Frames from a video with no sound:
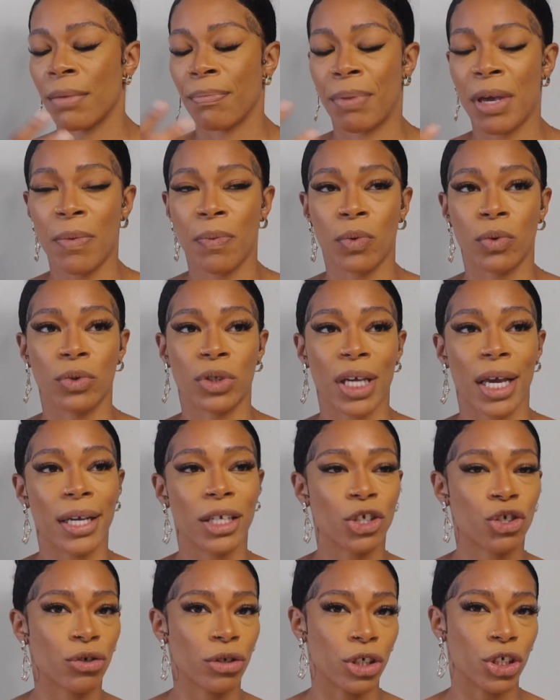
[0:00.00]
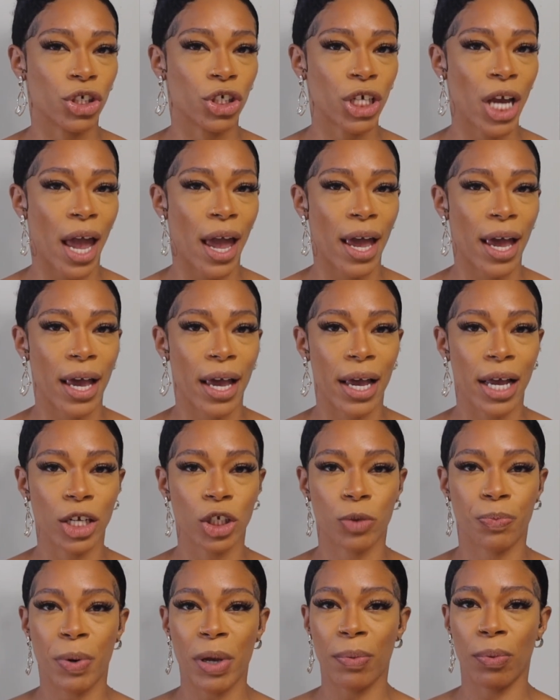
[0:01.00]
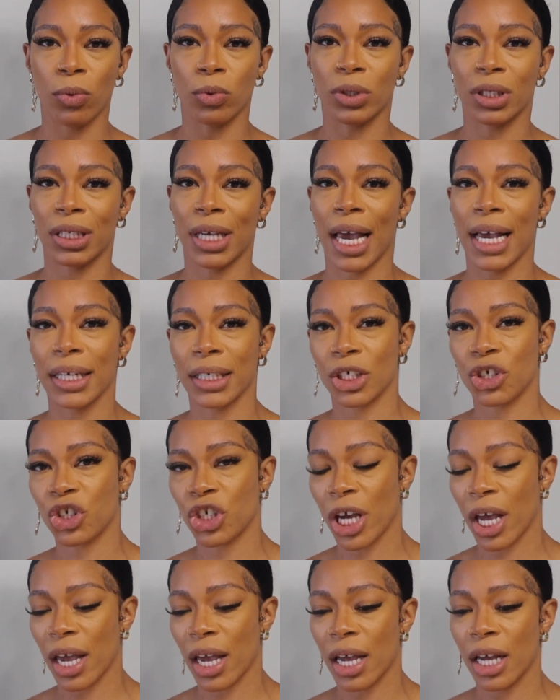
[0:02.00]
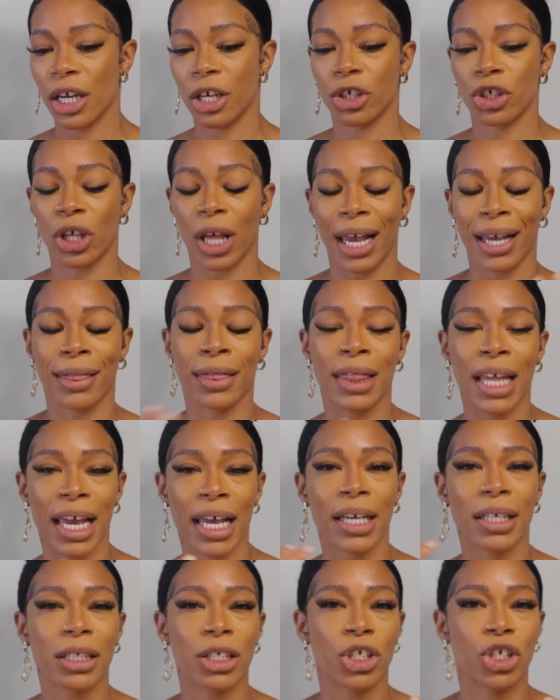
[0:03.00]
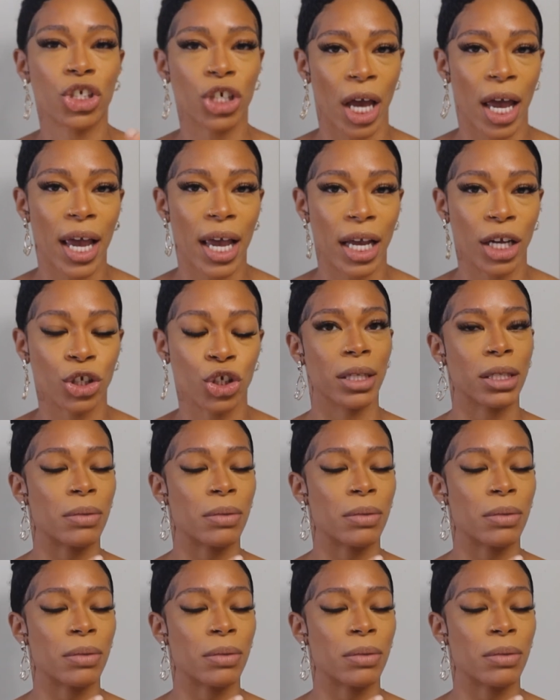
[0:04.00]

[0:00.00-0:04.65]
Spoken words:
people's interests change, people's tastes change, like, things change.